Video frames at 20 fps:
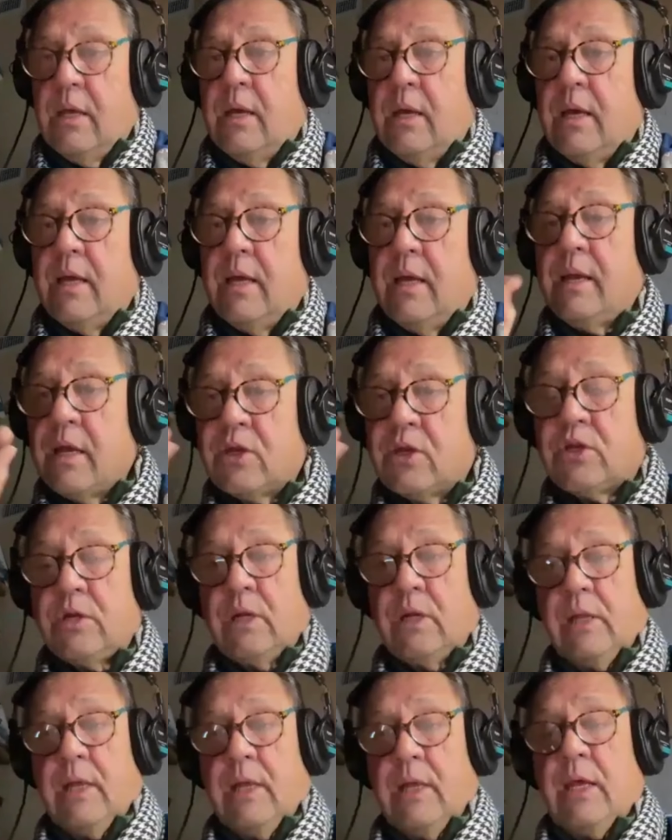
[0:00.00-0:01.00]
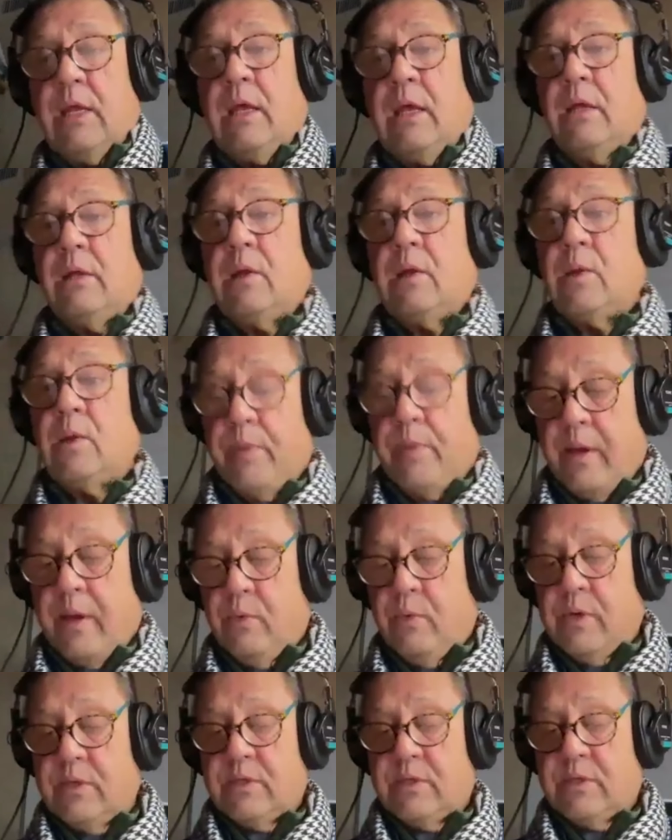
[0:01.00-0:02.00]
Initially, Lupe
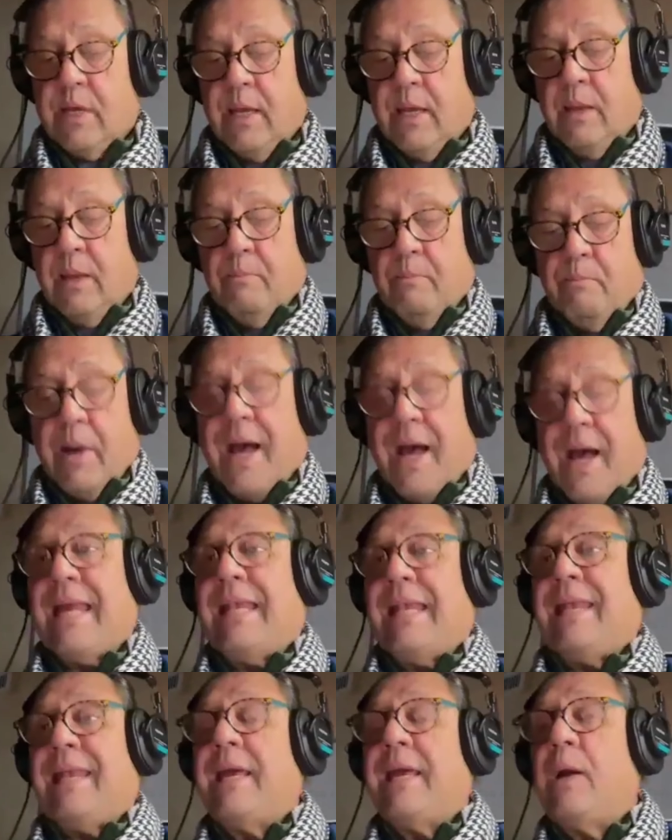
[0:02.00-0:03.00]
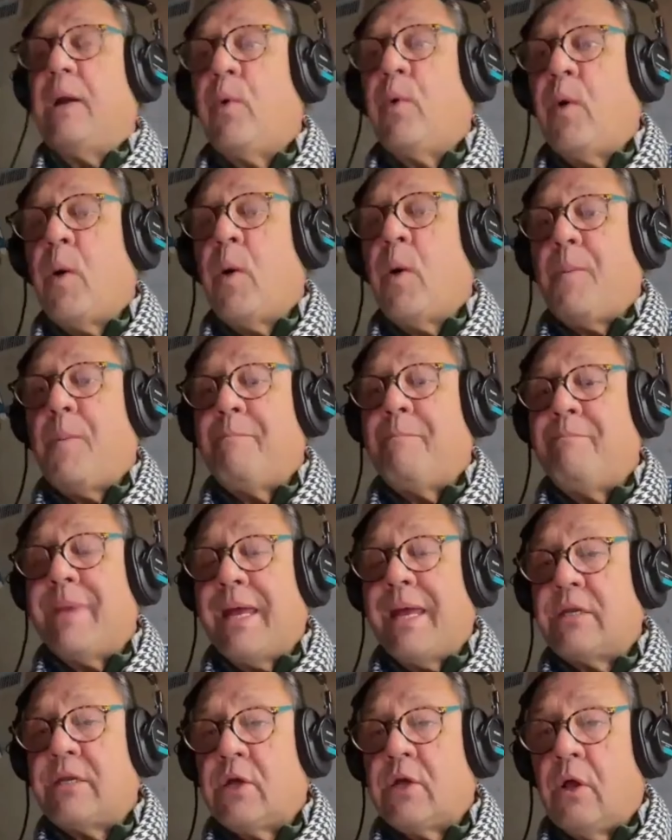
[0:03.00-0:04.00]
was a bilingual
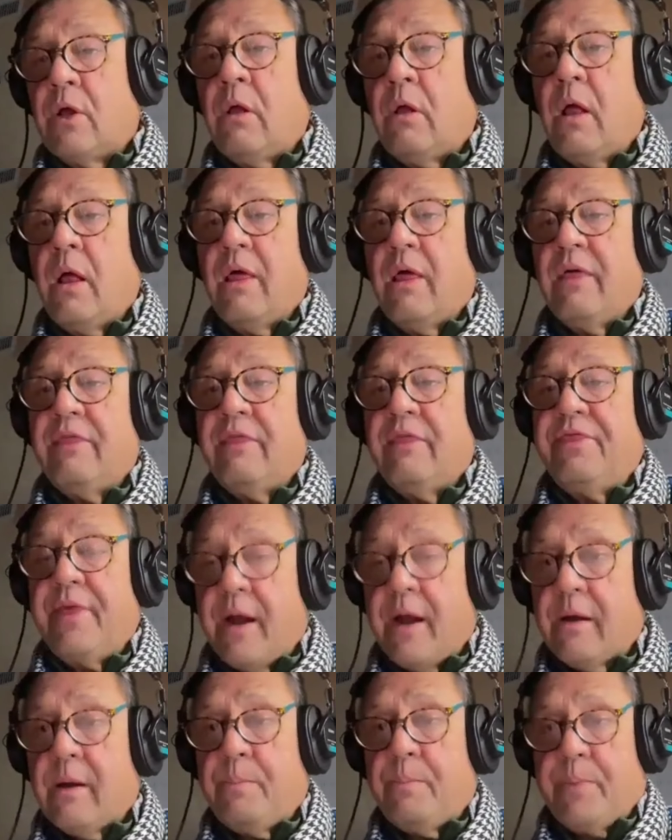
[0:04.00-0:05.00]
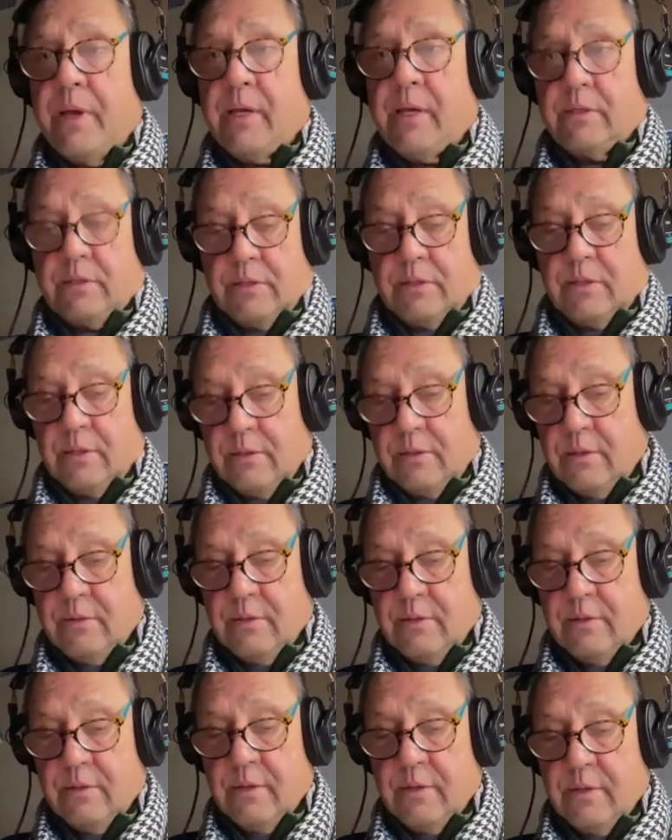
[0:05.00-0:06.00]
mental therapist.
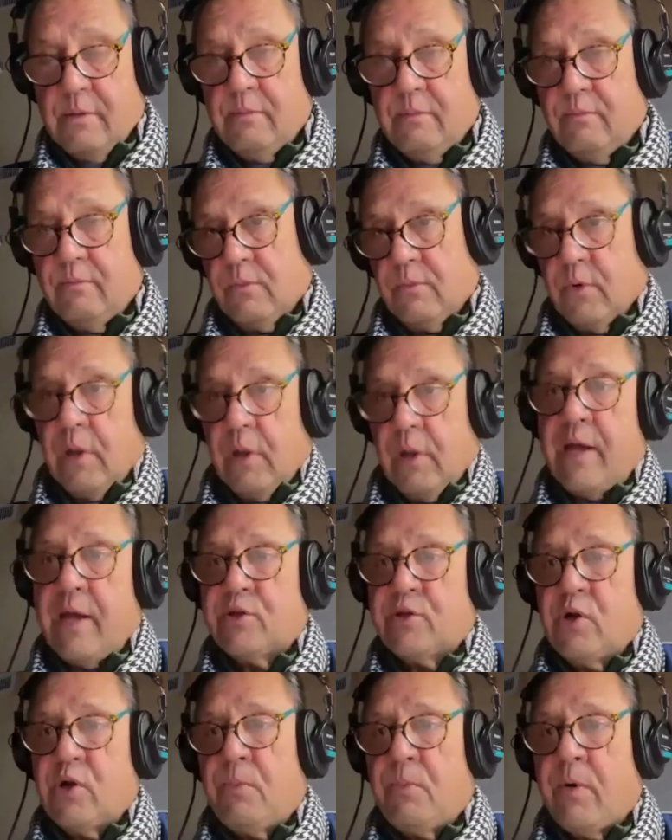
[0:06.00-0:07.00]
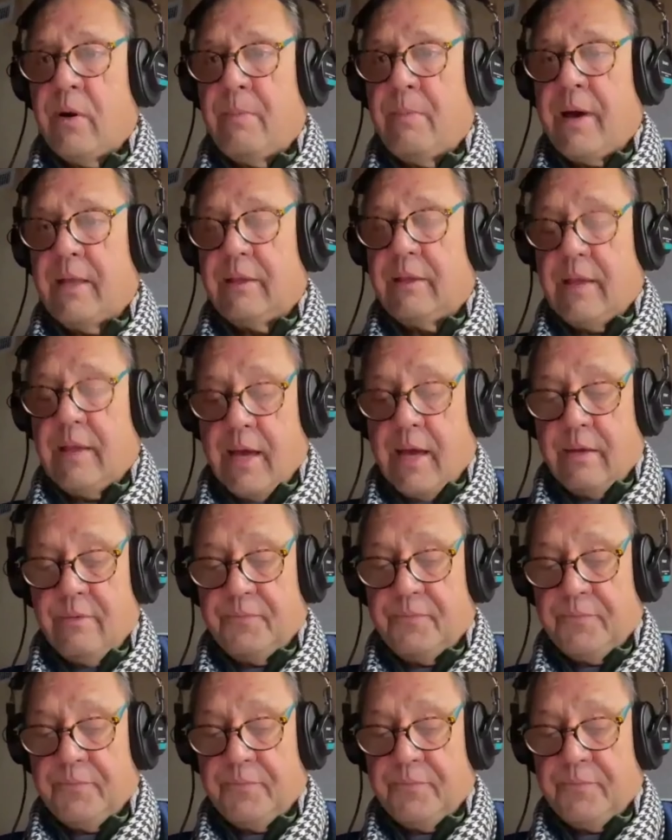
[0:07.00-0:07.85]
We'll ask her more about that.